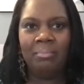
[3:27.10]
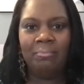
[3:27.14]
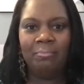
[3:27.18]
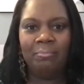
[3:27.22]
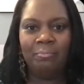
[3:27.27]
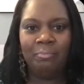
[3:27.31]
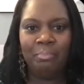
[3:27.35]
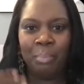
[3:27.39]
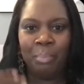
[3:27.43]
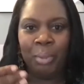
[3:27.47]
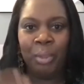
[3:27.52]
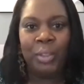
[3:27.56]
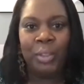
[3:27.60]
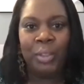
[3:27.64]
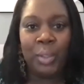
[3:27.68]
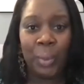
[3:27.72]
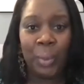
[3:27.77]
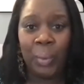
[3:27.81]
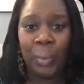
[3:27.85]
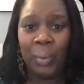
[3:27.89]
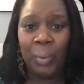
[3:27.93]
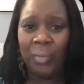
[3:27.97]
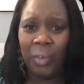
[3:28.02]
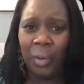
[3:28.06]
booked to
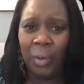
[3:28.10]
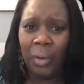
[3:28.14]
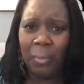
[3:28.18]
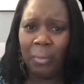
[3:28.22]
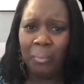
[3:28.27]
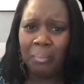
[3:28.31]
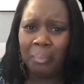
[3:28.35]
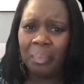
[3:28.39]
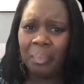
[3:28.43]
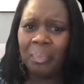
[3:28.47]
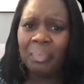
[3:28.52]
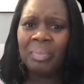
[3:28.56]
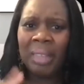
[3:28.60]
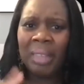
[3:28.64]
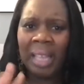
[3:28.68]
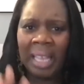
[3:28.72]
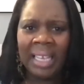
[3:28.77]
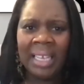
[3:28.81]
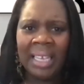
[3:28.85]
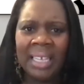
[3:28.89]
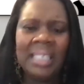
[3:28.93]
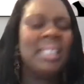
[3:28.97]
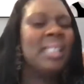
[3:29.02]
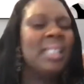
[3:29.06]
call for.
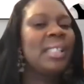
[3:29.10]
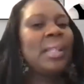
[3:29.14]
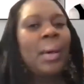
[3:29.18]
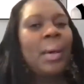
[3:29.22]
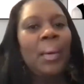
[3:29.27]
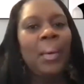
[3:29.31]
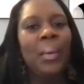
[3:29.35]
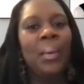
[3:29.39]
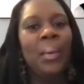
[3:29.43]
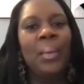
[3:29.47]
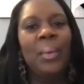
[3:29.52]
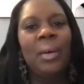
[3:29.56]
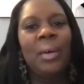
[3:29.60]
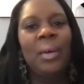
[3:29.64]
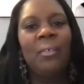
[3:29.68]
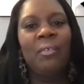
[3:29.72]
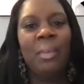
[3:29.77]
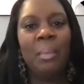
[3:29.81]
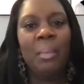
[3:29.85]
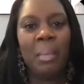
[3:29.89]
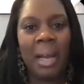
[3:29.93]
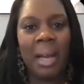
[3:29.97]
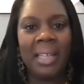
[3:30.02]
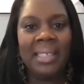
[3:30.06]
So for
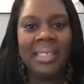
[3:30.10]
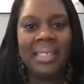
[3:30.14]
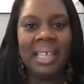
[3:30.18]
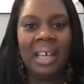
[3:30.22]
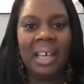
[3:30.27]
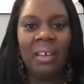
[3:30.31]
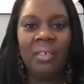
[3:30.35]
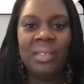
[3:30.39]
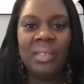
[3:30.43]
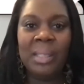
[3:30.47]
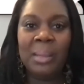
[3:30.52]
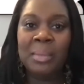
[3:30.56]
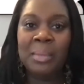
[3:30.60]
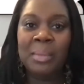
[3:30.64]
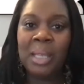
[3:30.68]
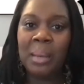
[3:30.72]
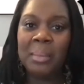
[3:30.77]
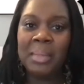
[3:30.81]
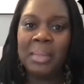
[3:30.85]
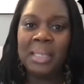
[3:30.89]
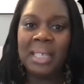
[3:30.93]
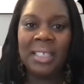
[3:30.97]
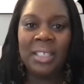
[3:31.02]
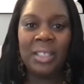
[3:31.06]
myself, sometimes
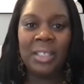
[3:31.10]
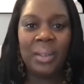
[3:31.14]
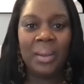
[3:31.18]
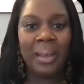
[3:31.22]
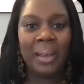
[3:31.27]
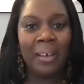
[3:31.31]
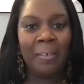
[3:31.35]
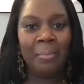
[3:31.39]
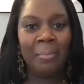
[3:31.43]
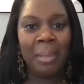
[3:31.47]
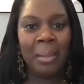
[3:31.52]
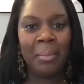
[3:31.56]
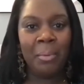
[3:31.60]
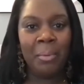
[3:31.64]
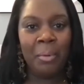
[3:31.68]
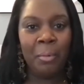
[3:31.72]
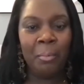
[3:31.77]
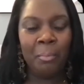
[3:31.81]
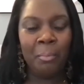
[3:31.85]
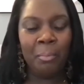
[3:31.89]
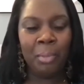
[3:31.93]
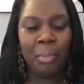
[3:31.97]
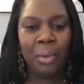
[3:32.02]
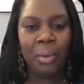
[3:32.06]
I do have people
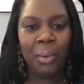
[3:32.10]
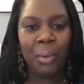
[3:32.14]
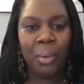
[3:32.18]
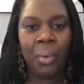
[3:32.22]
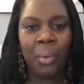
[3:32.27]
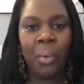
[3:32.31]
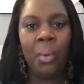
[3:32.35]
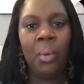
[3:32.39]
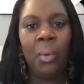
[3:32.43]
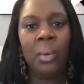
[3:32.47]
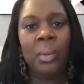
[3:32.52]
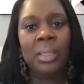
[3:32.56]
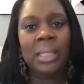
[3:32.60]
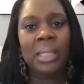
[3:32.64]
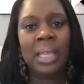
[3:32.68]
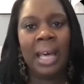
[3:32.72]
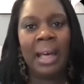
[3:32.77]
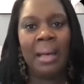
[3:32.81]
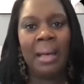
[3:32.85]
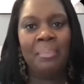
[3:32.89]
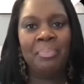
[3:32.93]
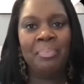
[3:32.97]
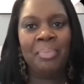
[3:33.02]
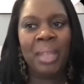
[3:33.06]
book calls
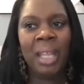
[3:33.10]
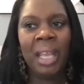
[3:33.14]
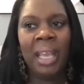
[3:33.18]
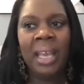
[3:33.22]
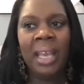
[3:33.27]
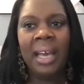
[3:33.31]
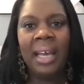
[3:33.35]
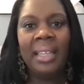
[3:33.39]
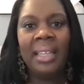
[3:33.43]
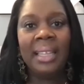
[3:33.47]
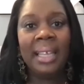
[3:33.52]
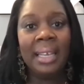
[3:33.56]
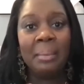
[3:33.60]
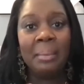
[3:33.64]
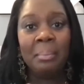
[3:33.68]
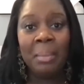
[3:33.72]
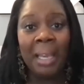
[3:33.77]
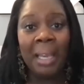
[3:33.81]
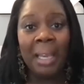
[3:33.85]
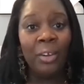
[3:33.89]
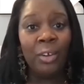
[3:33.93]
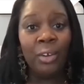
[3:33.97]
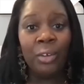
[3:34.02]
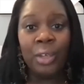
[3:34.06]
and they may
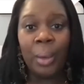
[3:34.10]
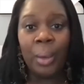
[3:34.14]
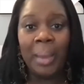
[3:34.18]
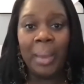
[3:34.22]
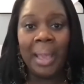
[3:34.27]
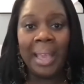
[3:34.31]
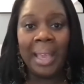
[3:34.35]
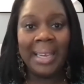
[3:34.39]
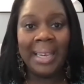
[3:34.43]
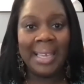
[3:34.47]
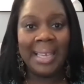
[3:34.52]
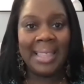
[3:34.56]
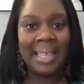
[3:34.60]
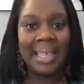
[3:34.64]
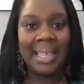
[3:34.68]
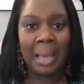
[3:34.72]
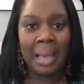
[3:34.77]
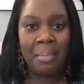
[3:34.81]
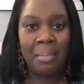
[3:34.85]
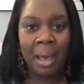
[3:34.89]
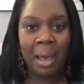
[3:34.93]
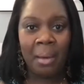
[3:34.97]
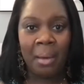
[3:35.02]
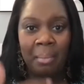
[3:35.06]
not know anything
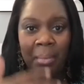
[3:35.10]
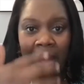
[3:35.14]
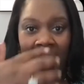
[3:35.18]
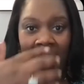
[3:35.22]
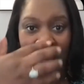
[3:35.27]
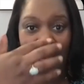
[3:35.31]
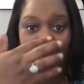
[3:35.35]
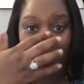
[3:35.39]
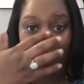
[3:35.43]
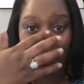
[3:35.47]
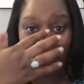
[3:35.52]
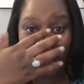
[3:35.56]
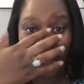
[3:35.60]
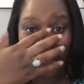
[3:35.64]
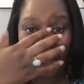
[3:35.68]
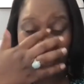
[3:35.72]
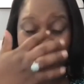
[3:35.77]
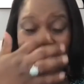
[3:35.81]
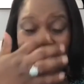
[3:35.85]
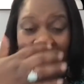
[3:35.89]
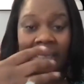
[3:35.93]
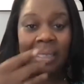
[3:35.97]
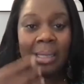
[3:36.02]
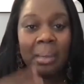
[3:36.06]
about me. And
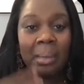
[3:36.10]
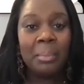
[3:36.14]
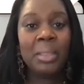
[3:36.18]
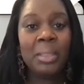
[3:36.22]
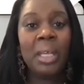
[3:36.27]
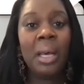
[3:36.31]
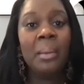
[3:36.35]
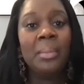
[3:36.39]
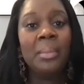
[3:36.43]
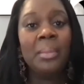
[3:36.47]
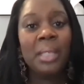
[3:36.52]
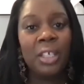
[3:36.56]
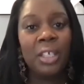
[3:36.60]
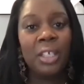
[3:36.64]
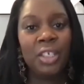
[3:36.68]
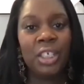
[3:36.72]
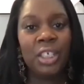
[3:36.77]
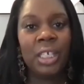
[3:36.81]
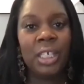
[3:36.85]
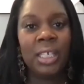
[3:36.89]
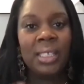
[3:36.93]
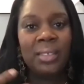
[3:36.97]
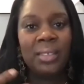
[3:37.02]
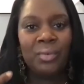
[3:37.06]
so sometimes I
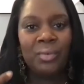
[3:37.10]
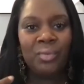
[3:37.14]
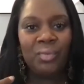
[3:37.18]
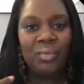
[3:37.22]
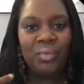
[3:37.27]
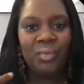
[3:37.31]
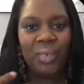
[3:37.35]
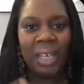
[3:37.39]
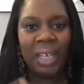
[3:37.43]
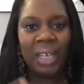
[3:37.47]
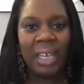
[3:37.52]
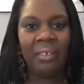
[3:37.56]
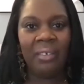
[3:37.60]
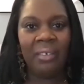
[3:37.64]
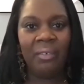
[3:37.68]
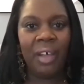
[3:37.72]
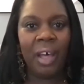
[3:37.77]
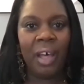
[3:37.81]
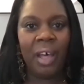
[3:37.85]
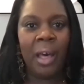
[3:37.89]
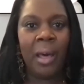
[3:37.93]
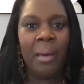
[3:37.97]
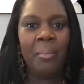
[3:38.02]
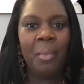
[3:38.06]
just
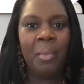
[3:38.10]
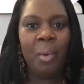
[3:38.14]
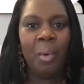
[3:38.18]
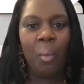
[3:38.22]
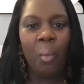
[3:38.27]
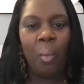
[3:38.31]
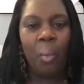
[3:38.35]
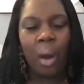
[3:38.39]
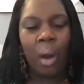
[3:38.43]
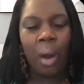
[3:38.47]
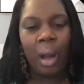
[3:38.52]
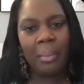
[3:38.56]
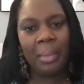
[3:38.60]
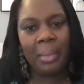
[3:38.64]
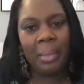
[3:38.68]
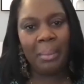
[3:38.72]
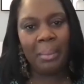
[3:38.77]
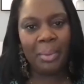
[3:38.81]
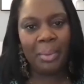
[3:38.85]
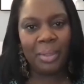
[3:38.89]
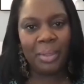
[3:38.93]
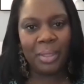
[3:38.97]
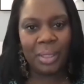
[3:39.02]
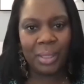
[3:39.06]
reaffirm what I'm
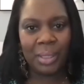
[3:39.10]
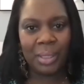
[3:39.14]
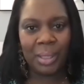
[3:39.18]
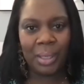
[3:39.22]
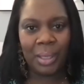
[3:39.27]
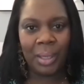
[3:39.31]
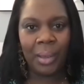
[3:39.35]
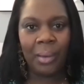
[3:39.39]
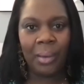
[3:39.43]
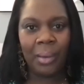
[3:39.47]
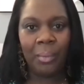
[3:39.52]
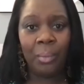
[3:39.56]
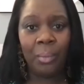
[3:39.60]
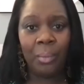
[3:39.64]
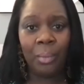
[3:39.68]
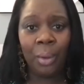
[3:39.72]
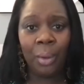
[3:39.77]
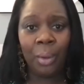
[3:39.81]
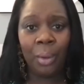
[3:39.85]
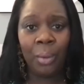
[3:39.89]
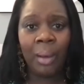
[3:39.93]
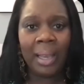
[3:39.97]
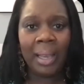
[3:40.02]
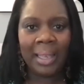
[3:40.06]
able to do,
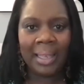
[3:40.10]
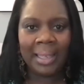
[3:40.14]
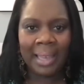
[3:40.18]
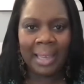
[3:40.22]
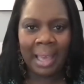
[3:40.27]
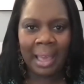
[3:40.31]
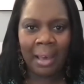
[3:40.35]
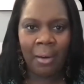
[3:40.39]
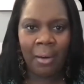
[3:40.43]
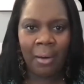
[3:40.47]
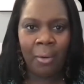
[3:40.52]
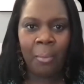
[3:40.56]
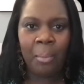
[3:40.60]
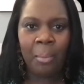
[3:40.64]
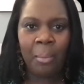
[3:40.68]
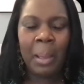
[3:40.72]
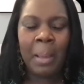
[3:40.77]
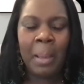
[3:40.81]
who I can help.